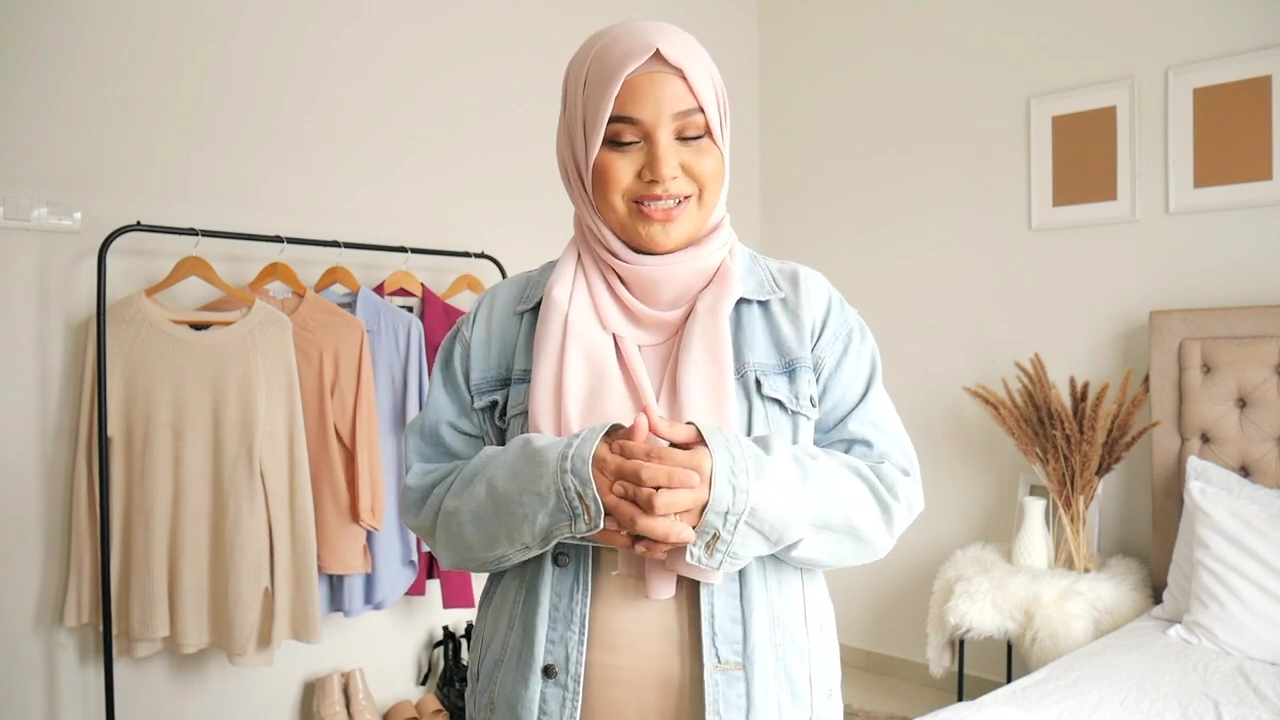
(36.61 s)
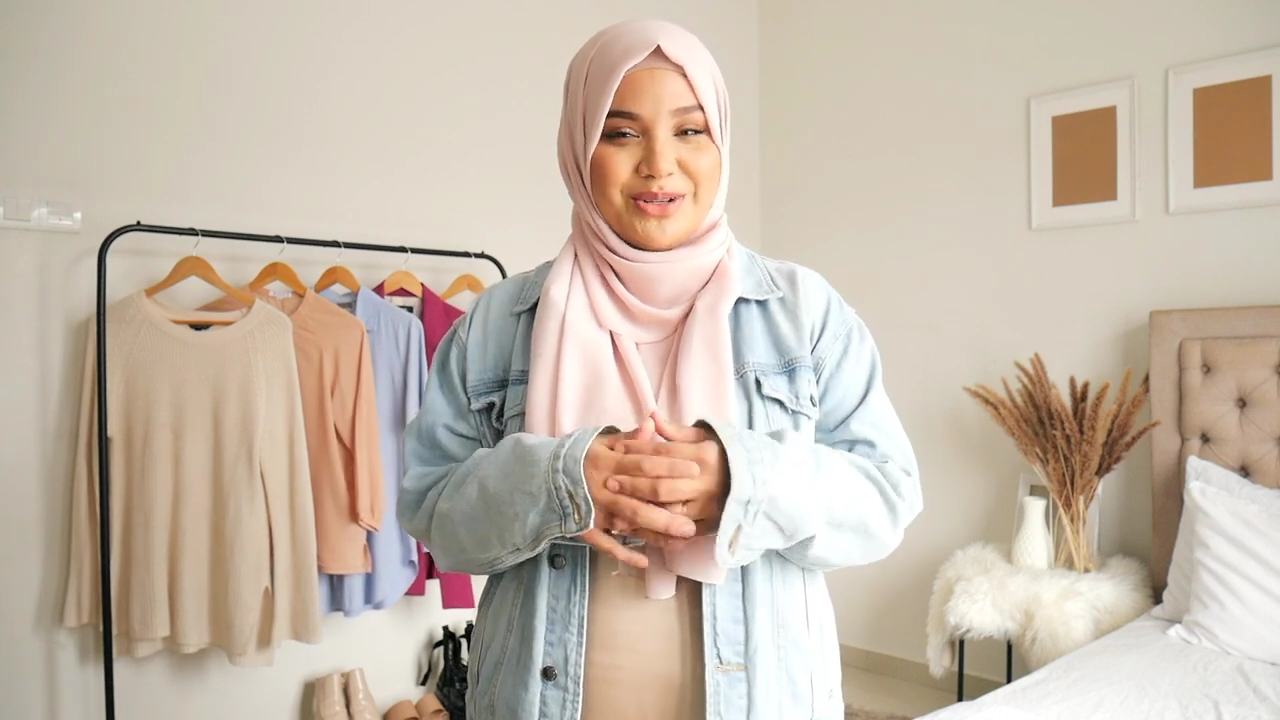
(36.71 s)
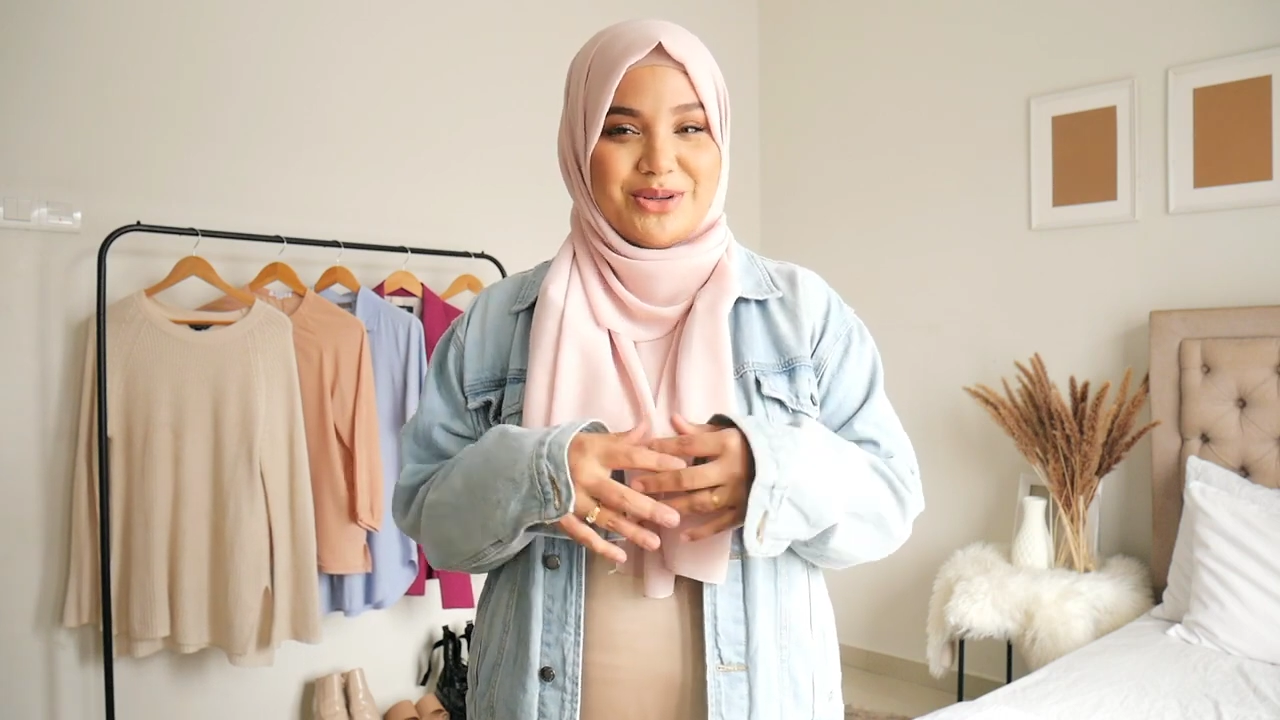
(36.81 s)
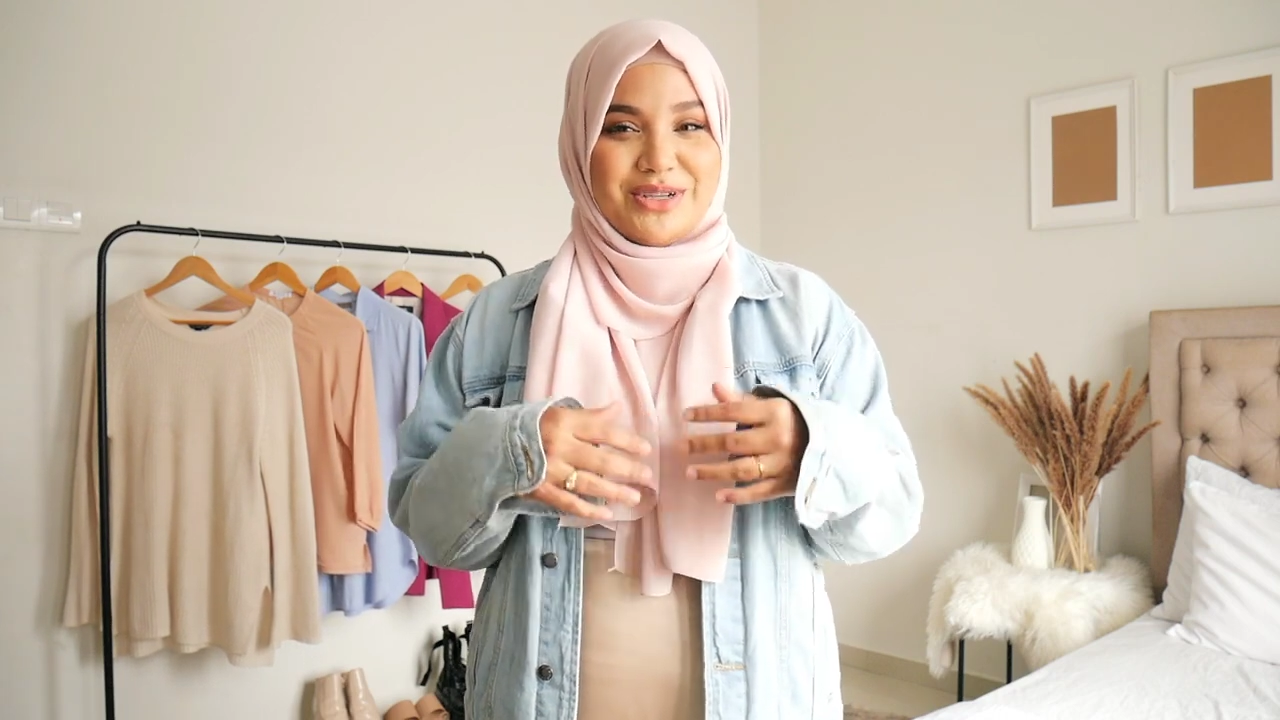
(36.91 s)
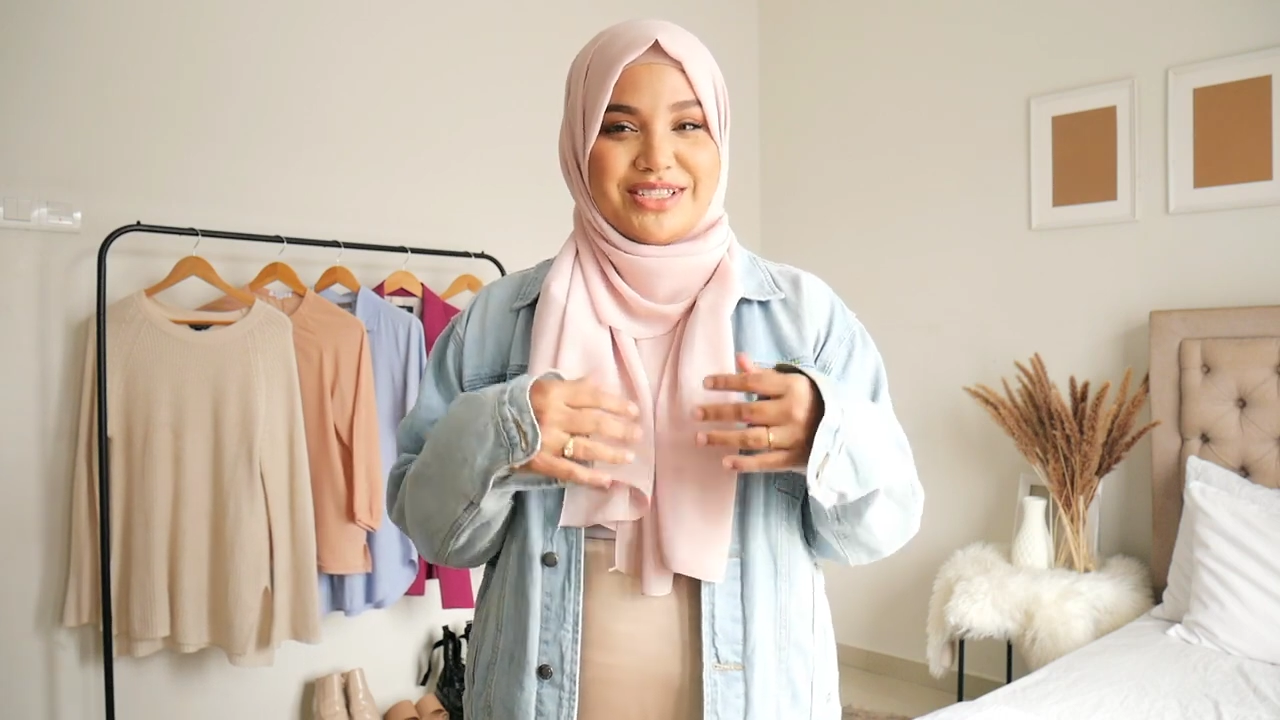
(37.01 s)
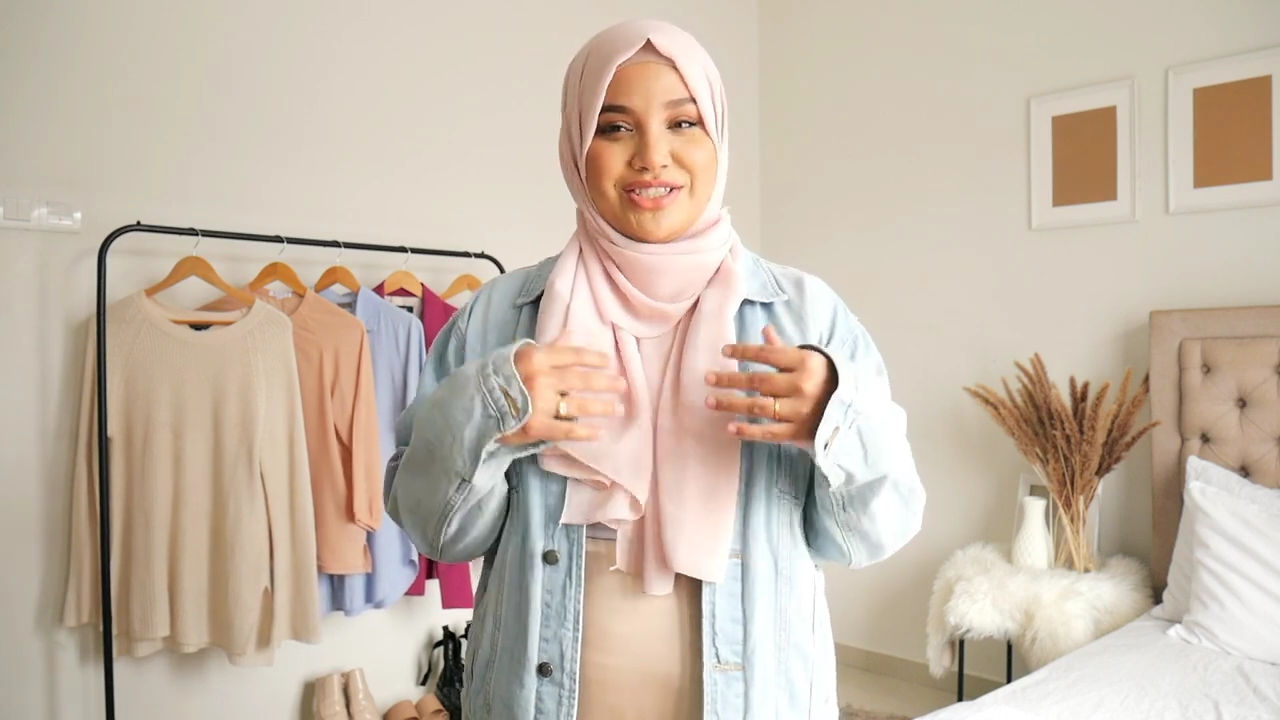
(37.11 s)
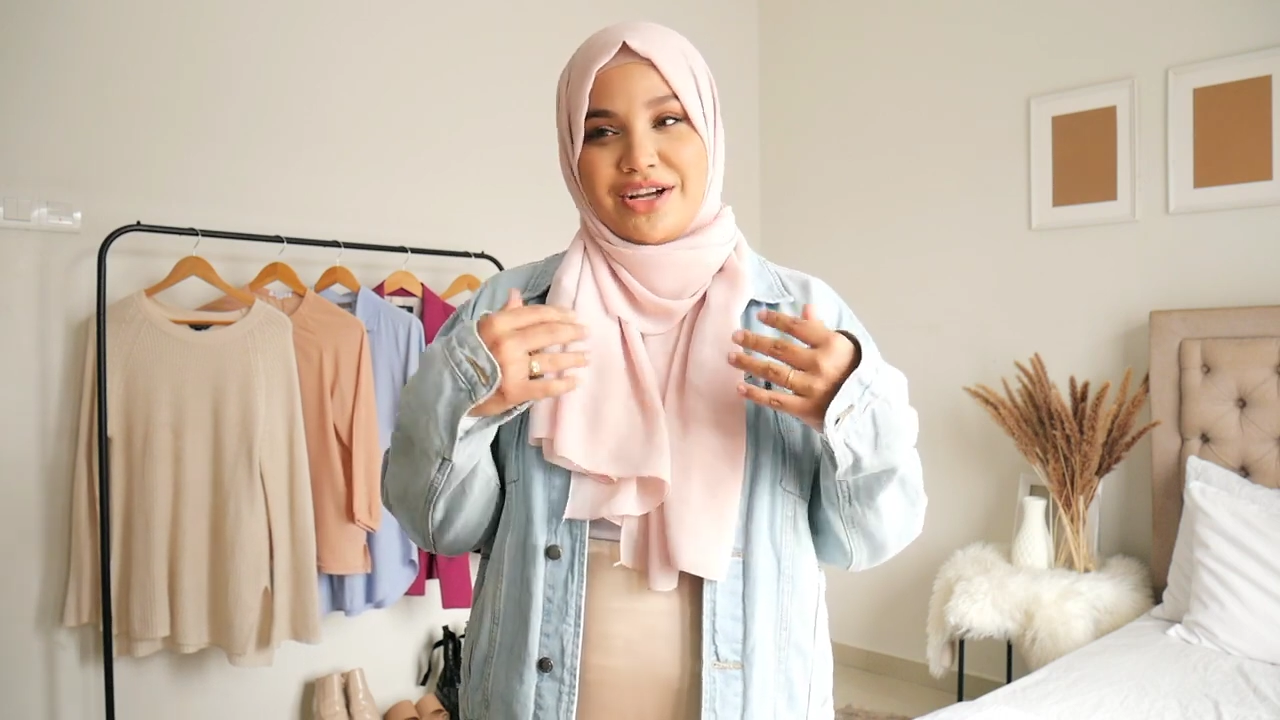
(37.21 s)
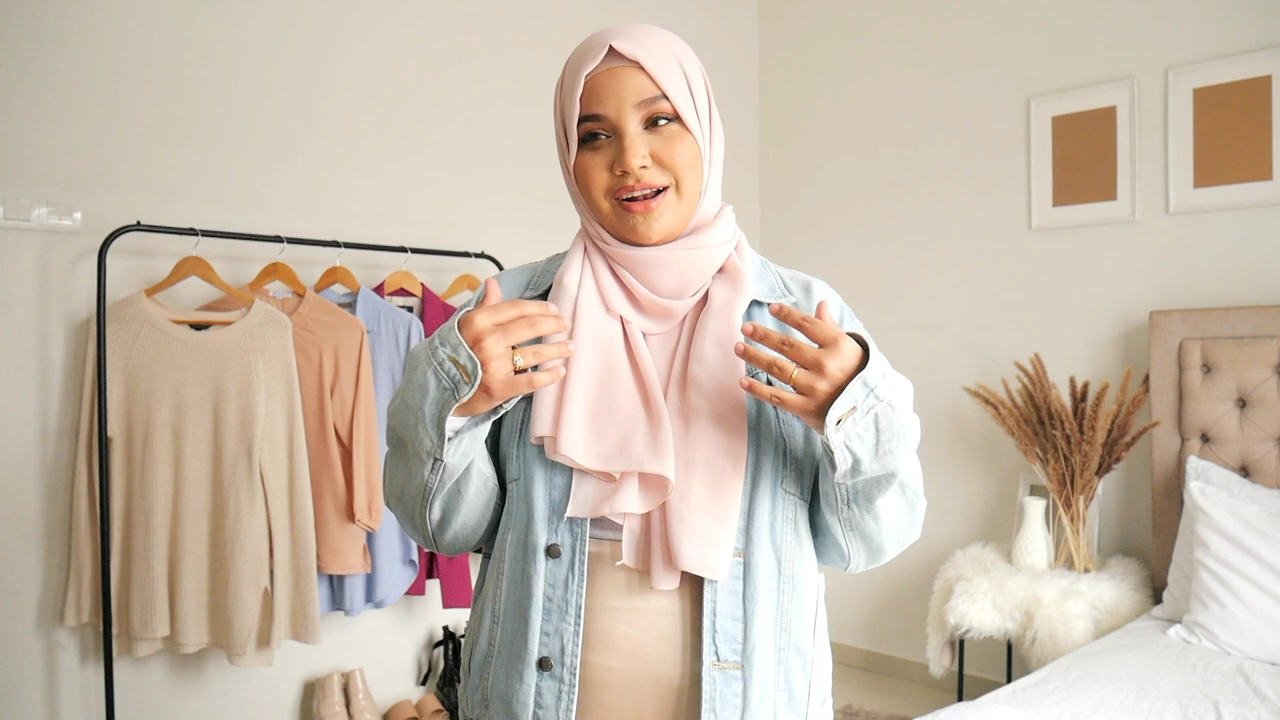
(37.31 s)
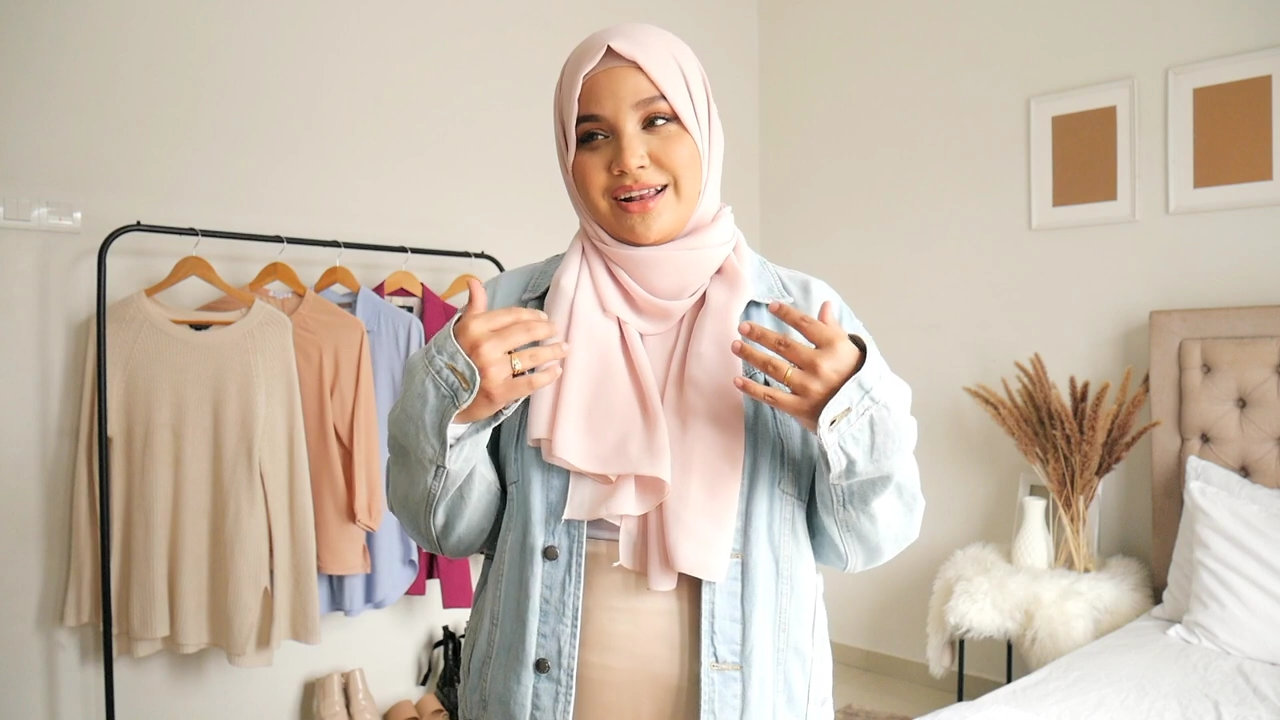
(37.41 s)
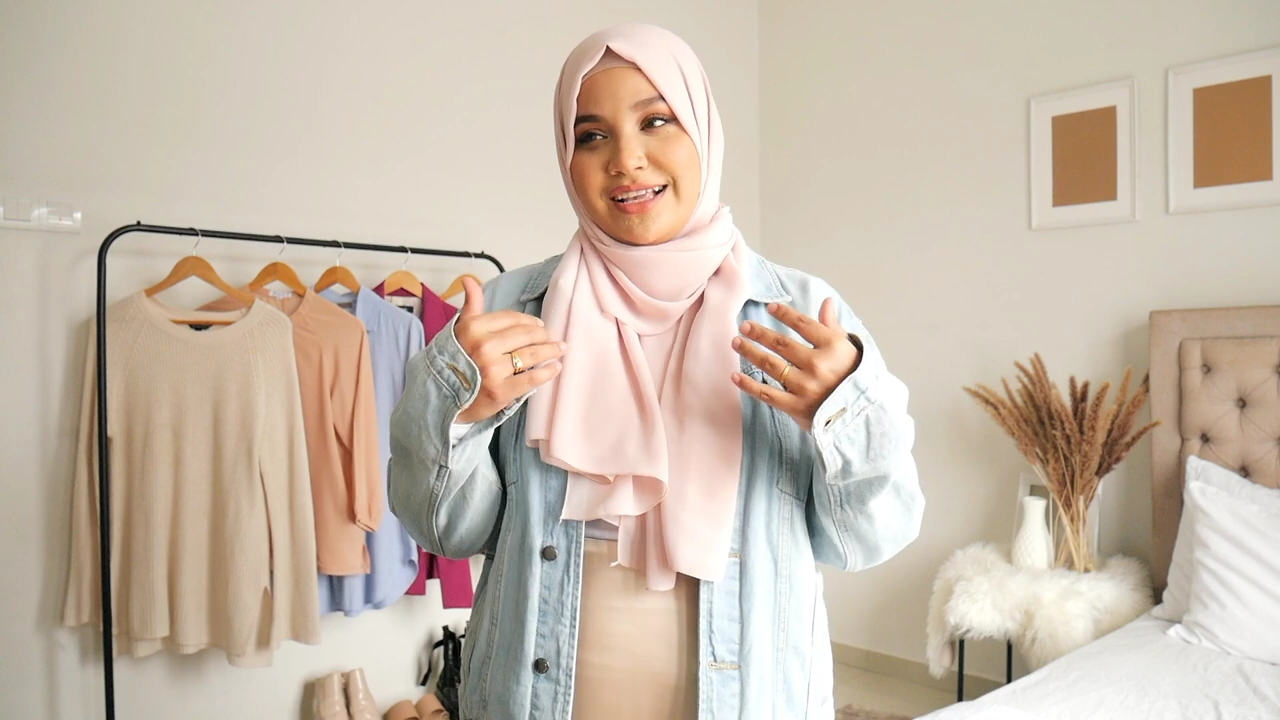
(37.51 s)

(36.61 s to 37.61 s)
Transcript: so it's not